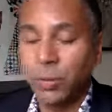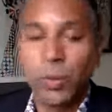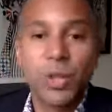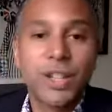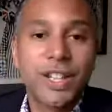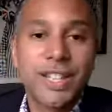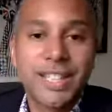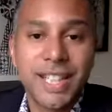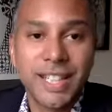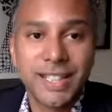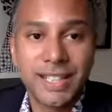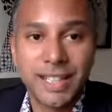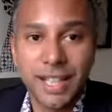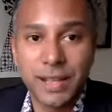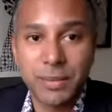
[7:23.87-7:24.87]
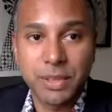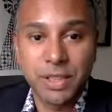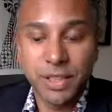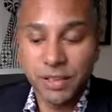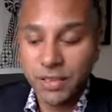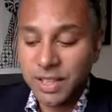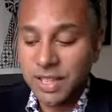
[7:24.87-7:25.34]
What are the 10 steps?
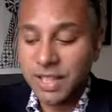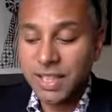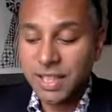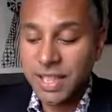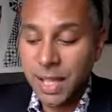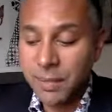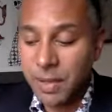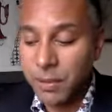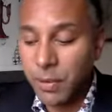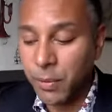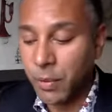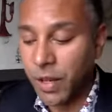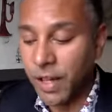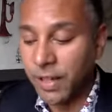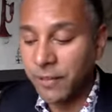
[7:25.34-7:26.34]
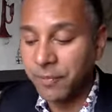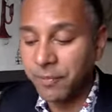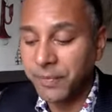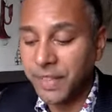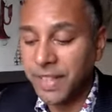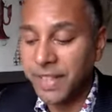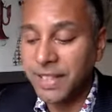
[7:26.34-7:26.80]
So step number 1
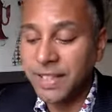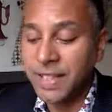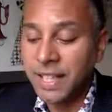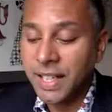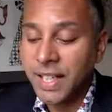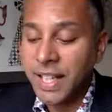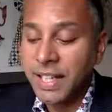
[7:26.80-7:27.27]
is